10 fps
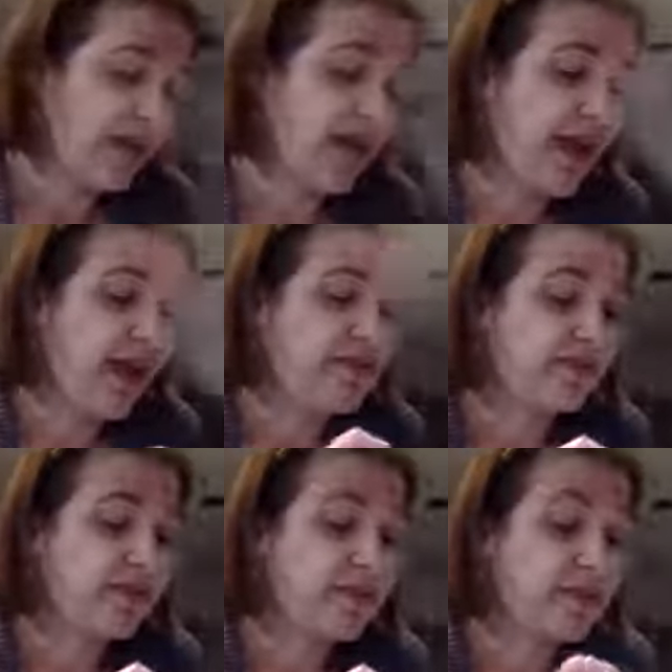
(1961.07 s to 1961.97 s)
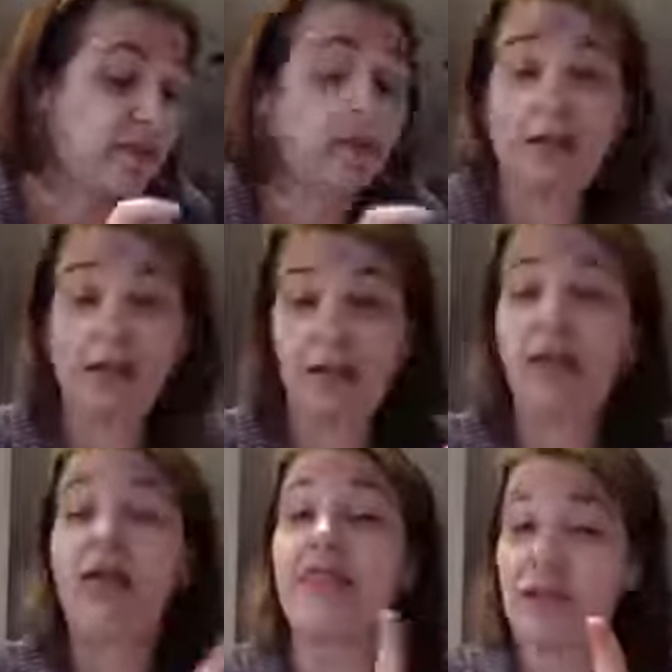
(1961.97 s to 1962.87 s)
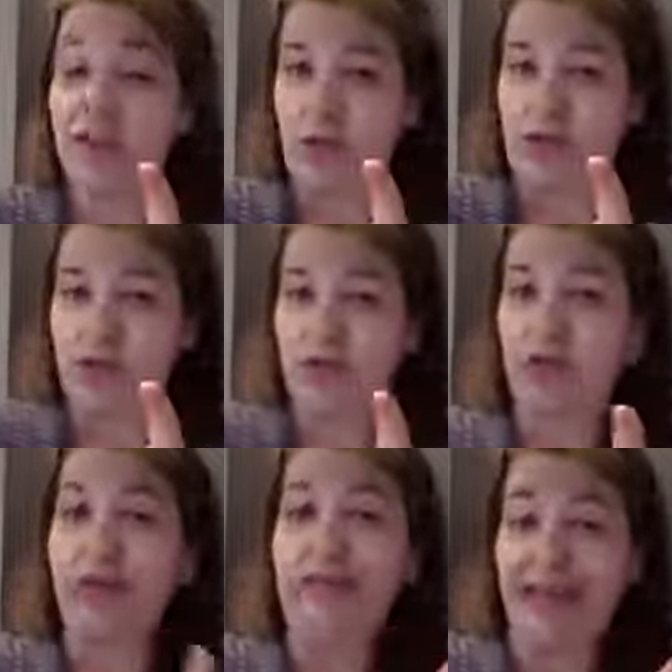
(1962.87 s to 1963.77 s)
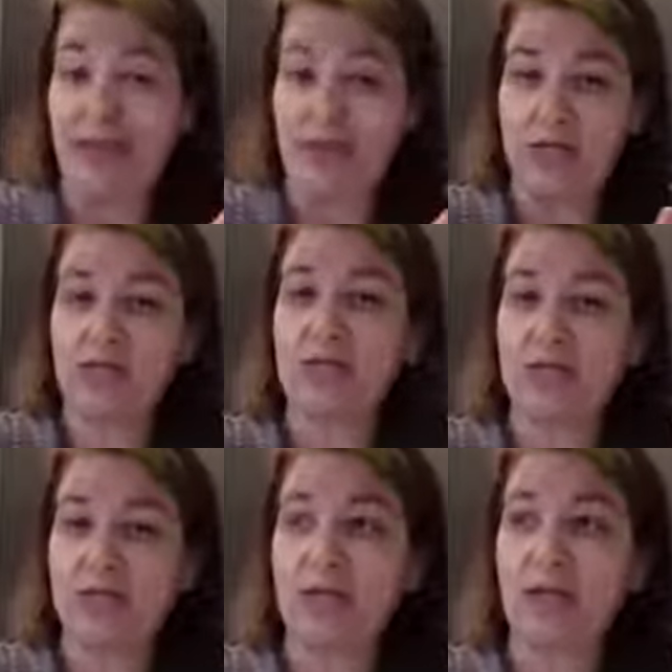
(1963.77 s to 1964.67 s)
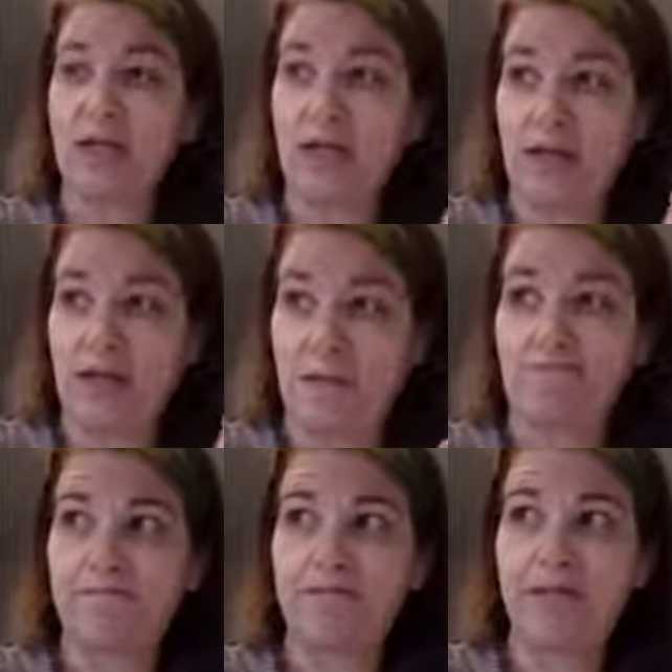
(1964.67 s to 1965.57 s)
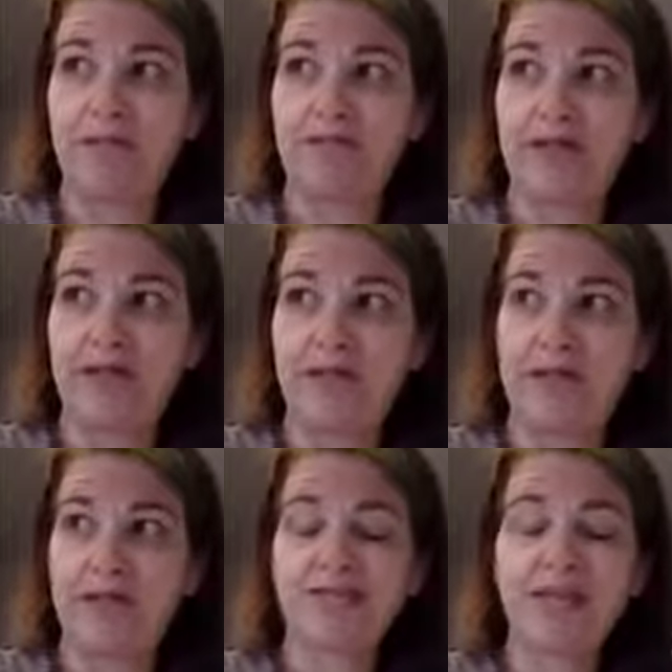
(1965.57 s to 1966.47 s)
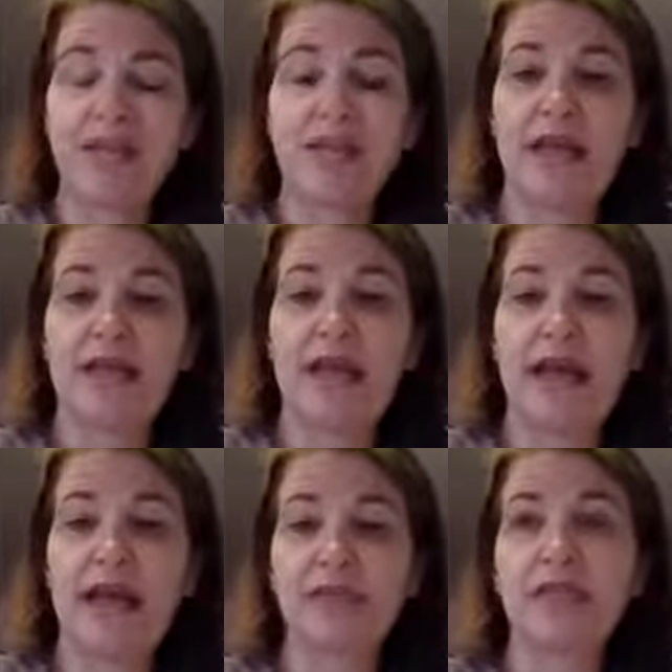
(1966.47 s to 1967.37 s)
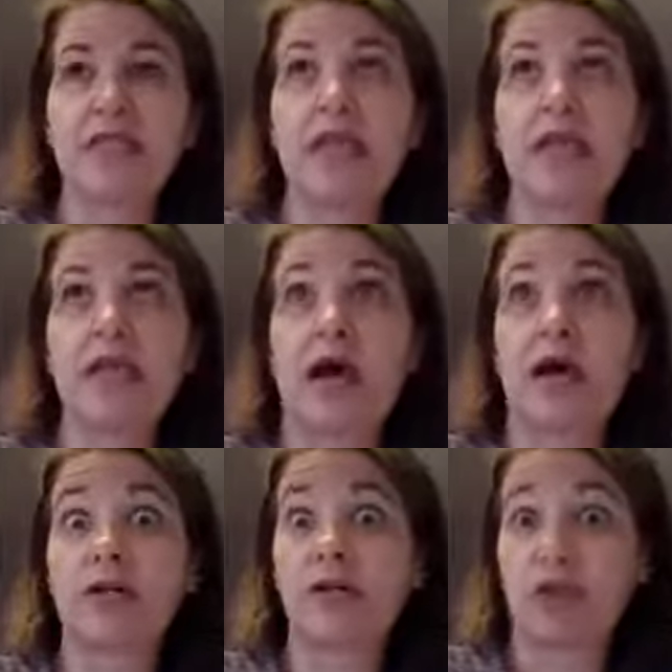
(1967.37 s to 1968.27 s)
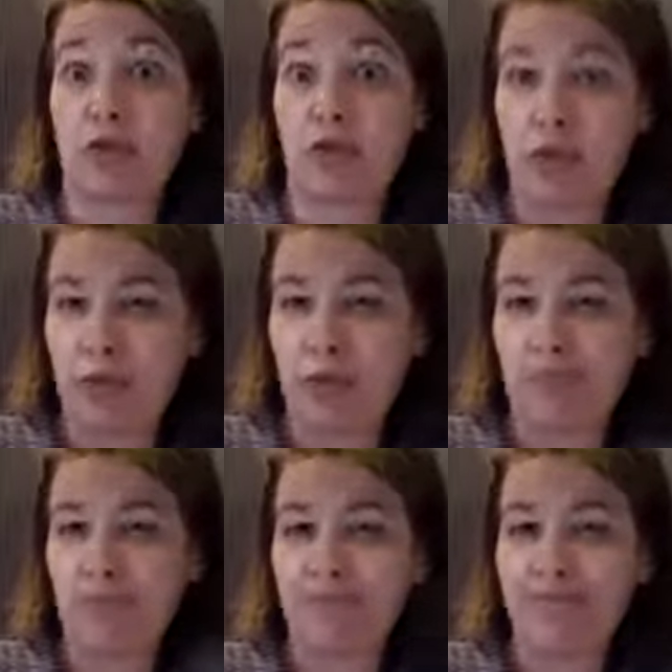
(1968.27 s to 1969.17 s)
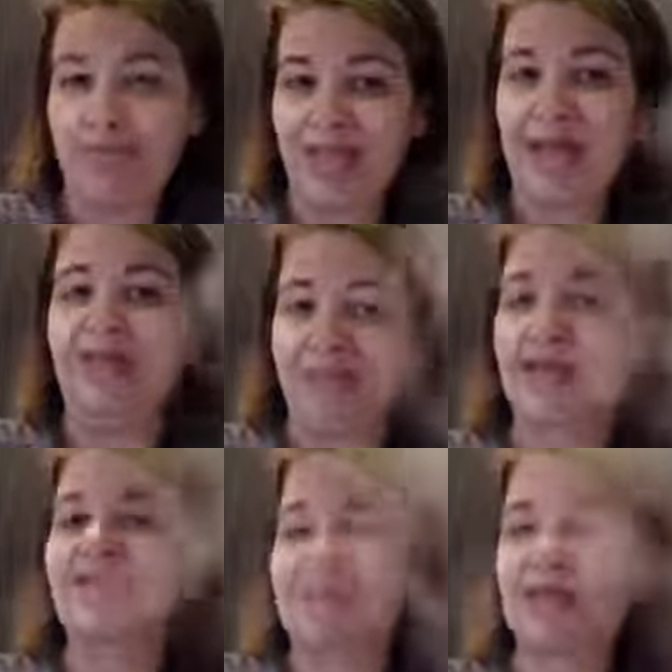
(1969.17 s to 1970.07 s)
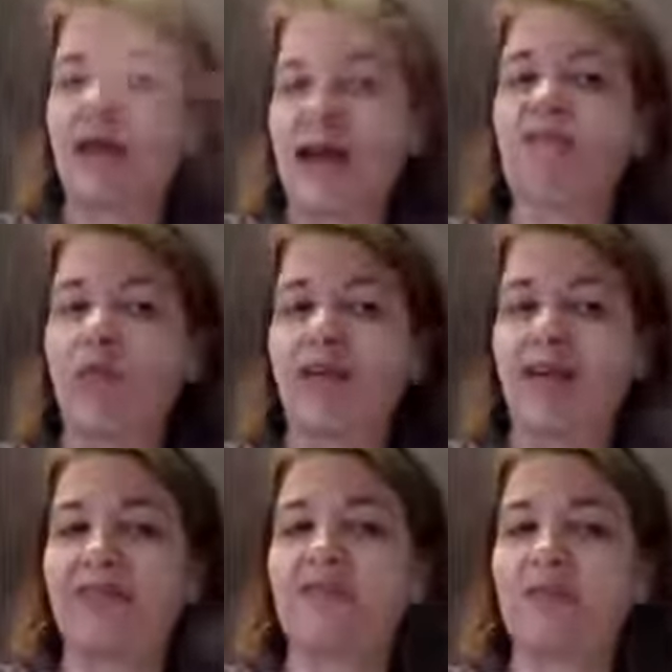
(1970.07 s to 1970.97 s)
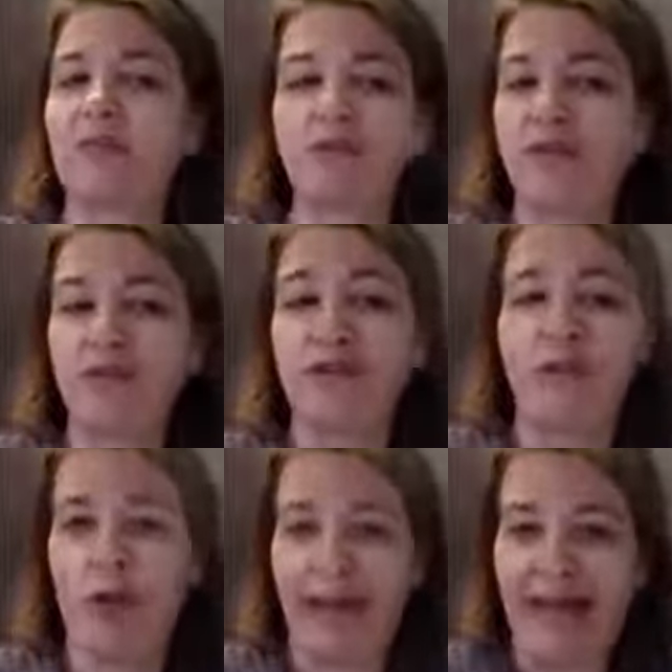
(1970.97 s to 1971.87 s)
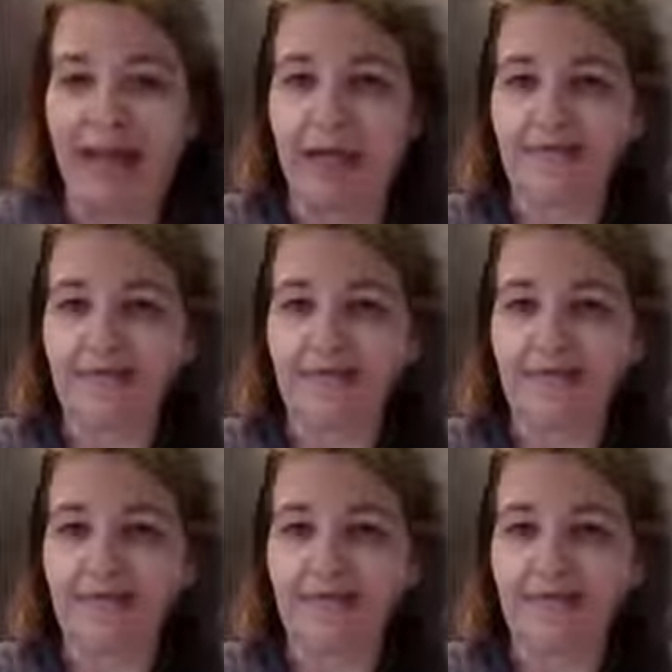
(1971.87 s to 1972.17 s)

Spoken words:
I think I have still that story I told you about the Henrys mixed with the vodka. Yeah, that happened in October. I think I still have one left, and it was only a 4-pack.